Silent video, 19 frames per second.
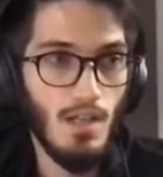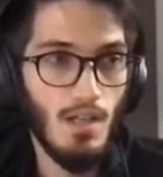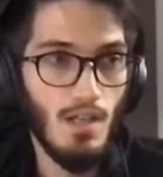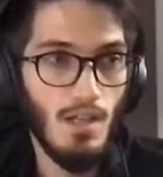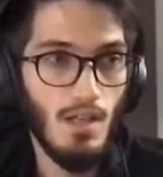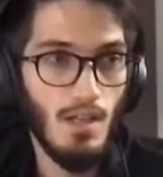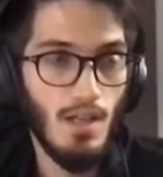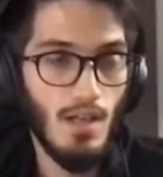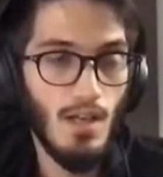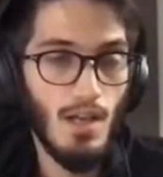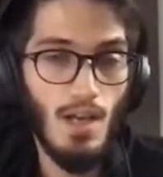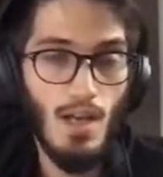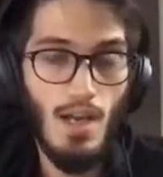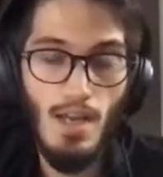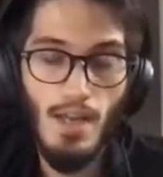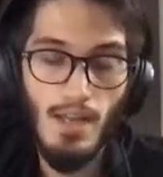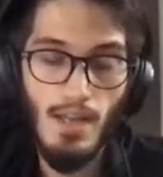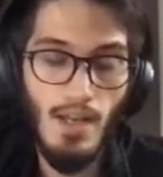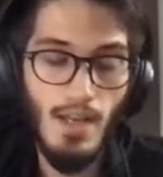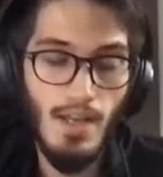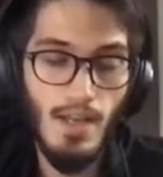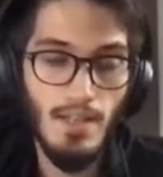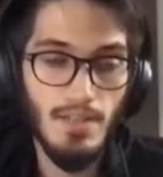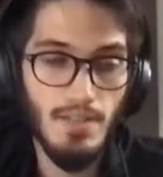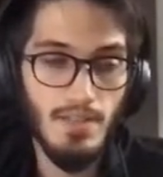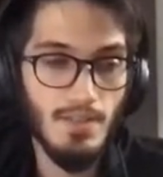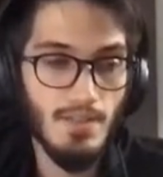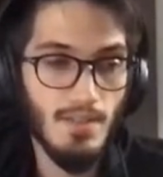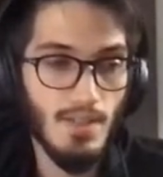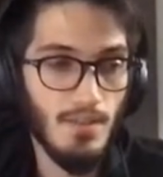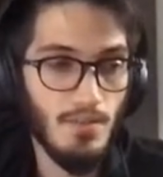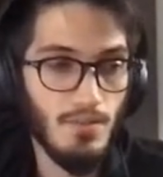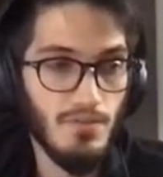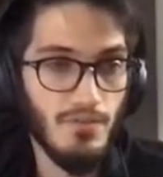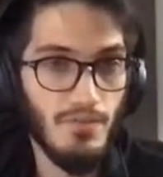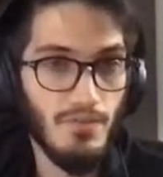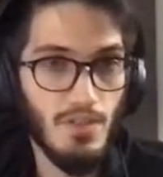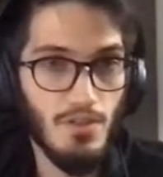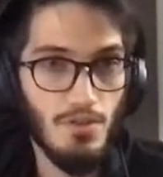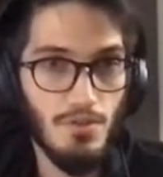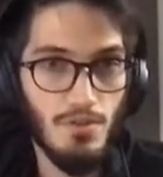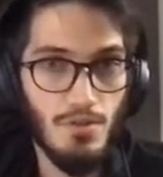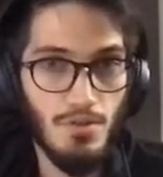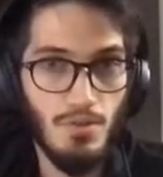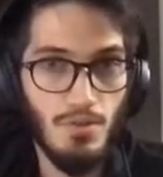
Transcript: I guess it's a good feature to